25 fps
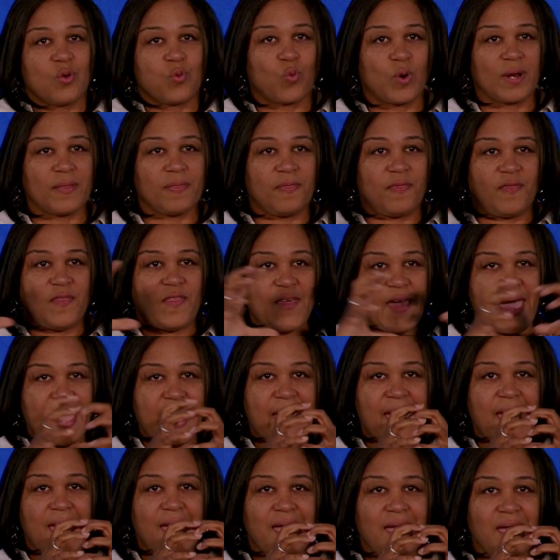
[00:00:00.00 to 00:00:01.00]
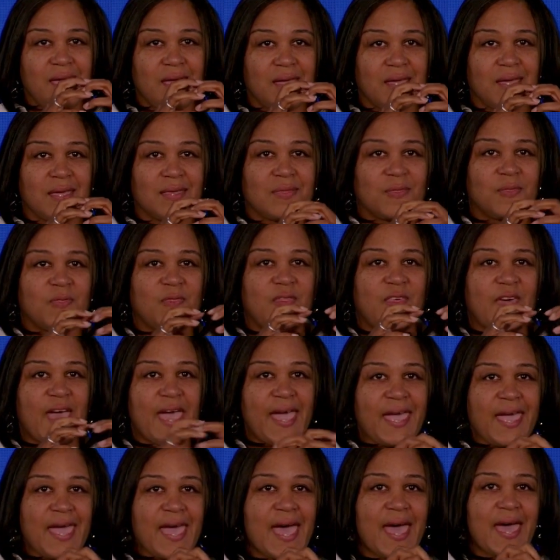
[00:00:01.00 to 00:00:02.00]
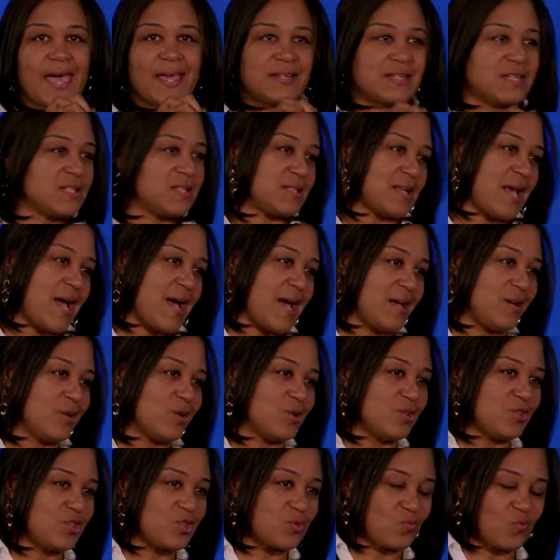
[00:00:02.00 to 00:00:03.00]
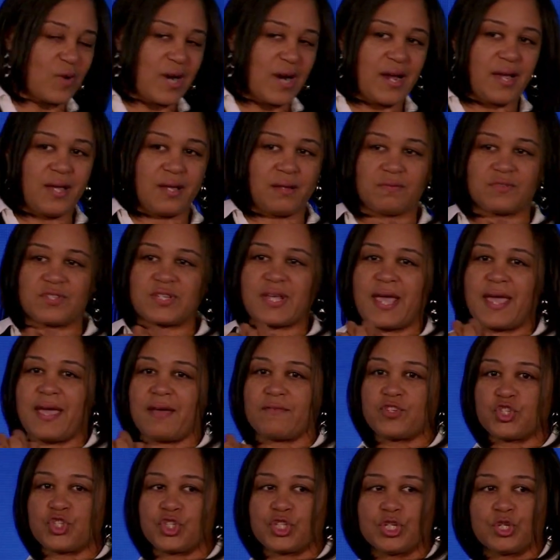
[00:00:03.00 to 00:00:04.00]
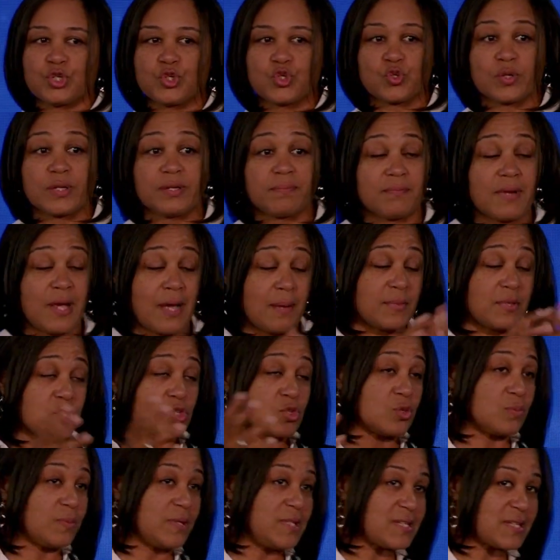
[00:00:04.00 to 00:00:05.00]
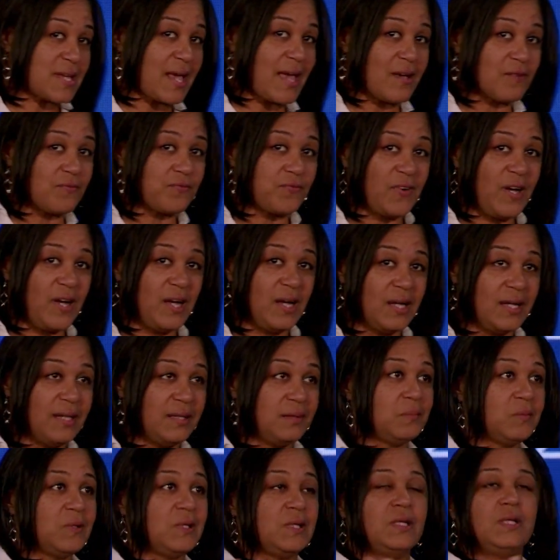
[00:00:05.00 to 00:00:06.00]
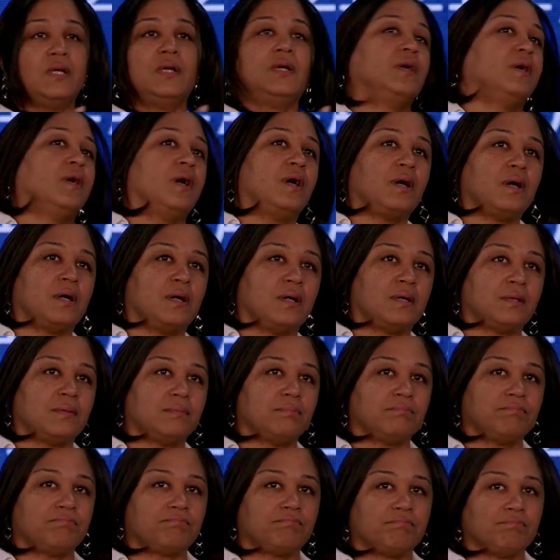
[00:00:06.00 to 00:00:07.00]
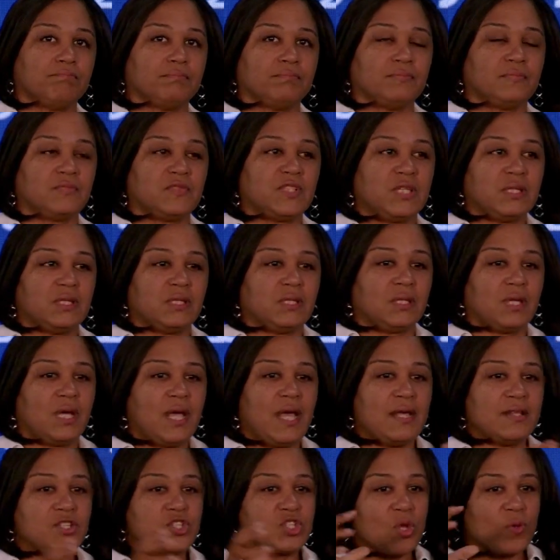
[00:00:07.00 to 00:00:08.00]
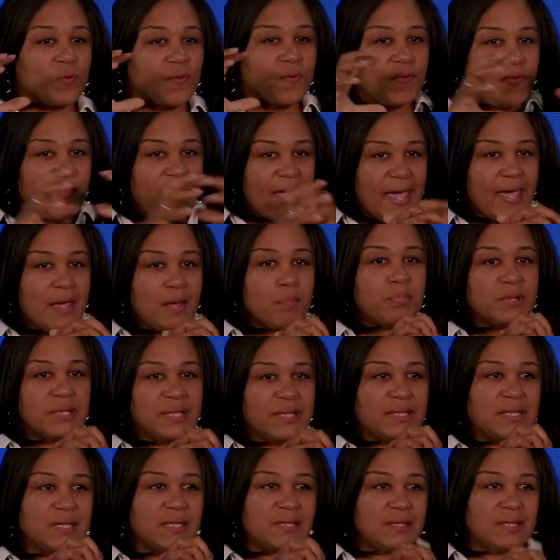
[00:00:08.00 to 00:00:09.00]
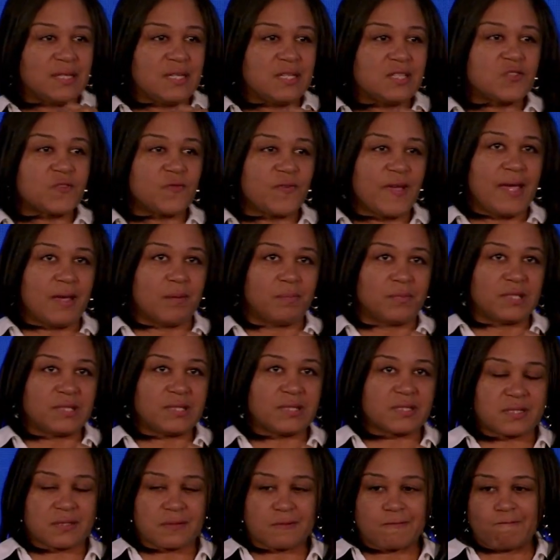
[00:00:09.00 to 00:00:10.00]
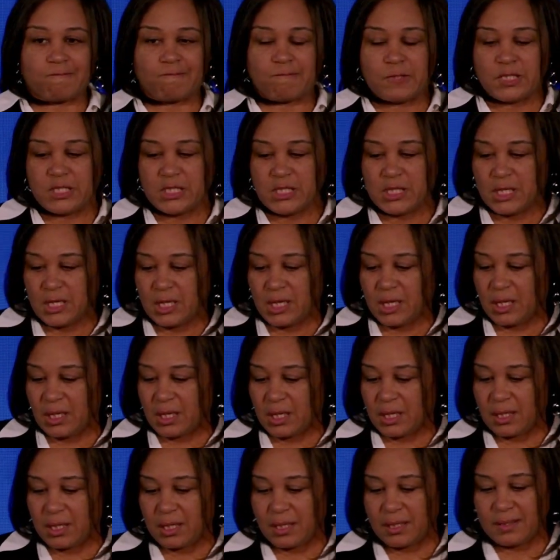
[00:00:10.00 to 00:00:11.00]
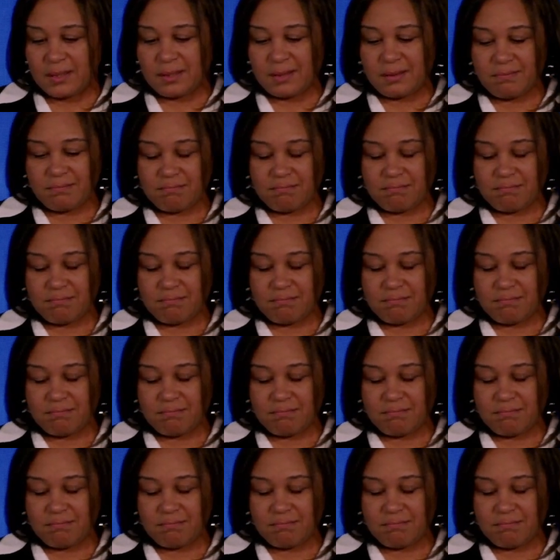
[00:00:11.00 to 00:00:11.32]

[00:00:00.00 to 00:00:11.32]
where they they had desires, right, to have children, I'm assuming to have fun, um, and so they blended these families. Uh, it